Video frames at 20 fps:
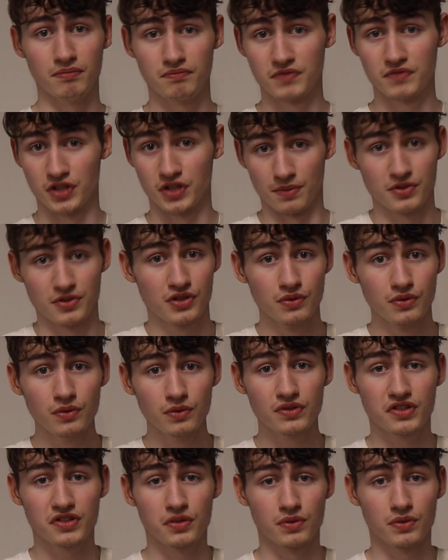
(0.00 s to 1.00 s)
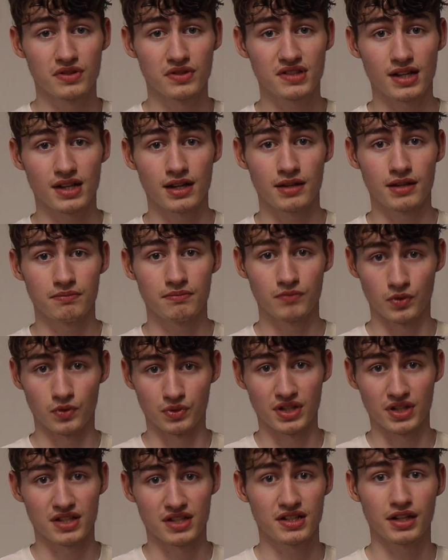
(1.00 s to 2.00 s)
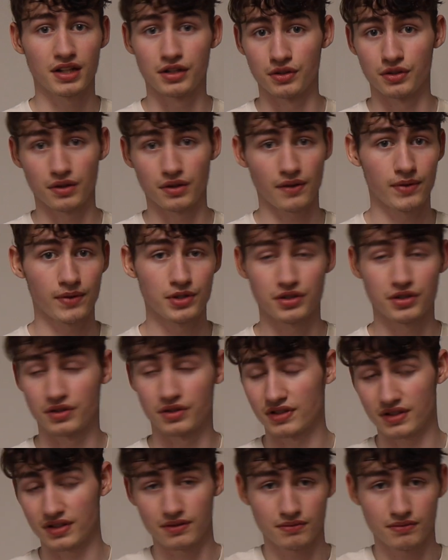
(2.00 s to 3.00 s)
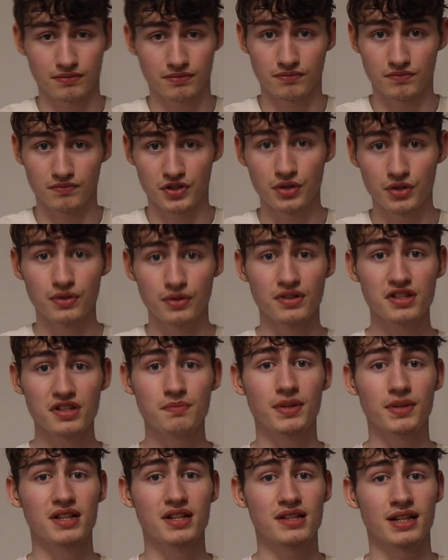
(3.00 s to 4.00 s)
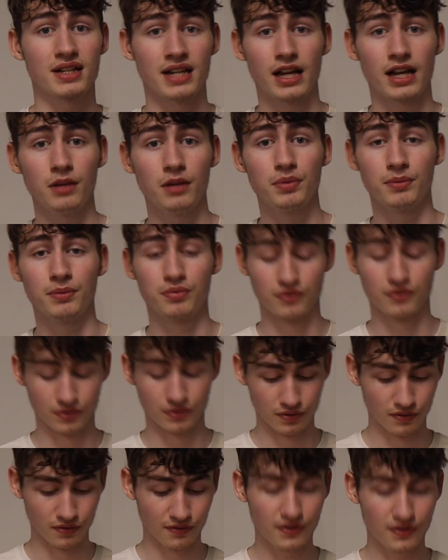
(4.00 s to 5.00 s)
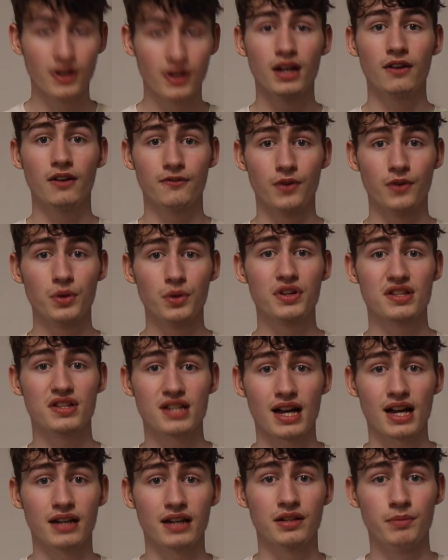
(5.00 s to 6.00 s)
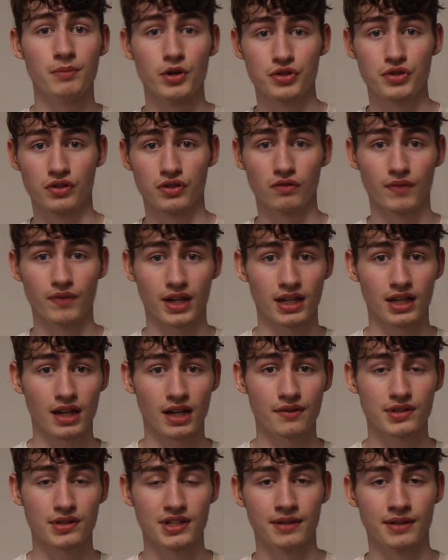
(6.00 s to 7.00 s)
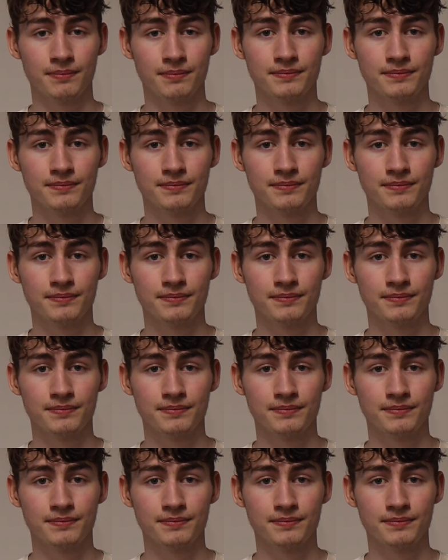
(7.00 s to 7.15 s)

some schools towards their autistic and neurodivergent students because it can help improve focus and emotional regularity.